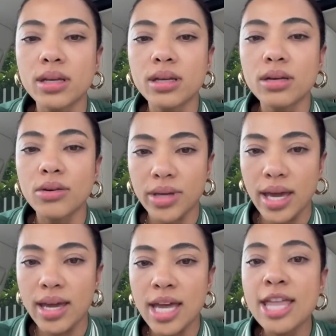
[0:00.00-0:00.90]
Okay,
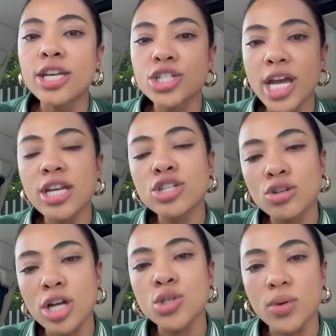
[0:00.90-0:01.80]
the change
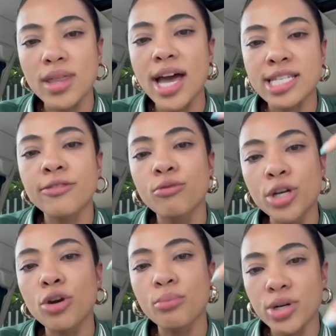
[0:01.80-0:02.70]
starts with us. If we
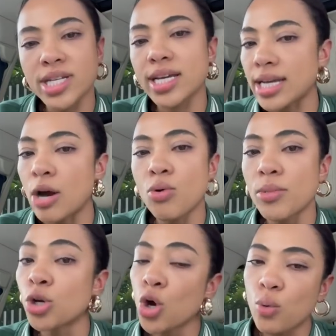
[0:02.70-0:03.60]
don't protect our women,
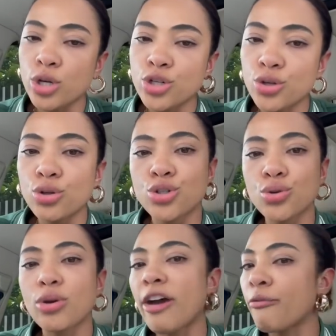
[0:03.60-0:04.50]
which you two
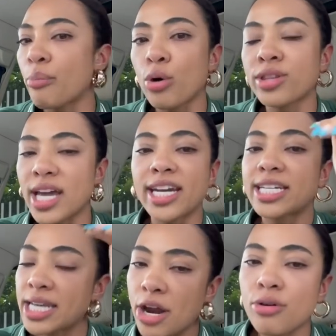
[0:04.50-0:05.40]
have both done a
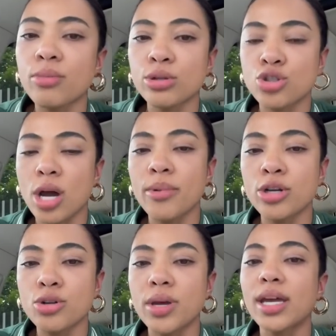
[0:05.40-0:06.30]
terrible job at
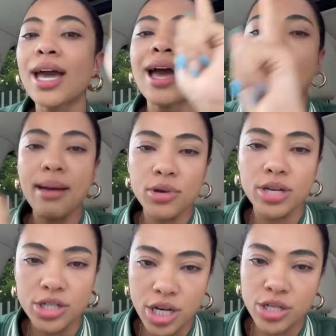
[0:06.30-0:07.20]
doing, I'm going to
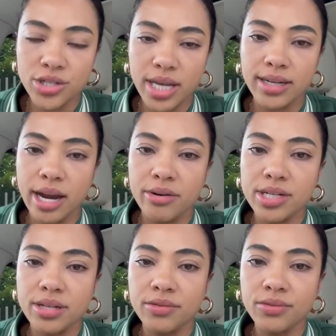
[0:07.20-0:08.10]
change that
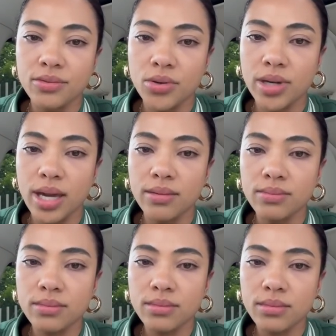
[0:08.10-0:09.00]
narrative. Okay,
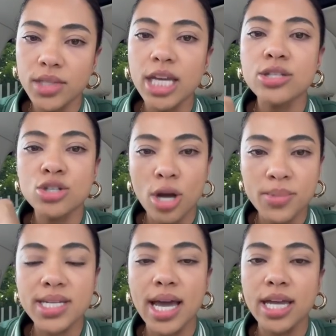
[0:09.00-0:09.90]
it stops
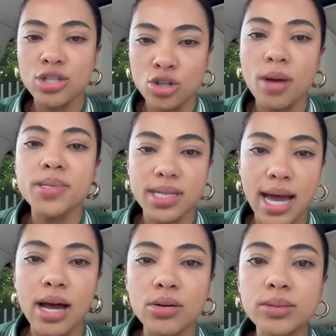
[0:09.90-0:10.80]
here. It stops
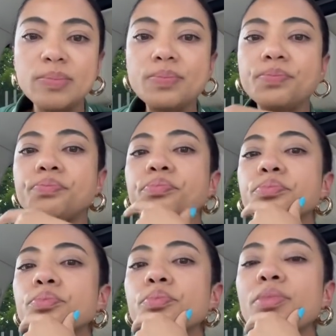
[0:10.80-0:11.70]
now.
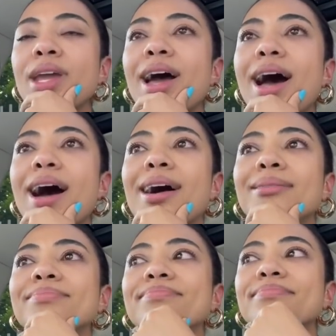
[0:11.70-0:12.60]
I'm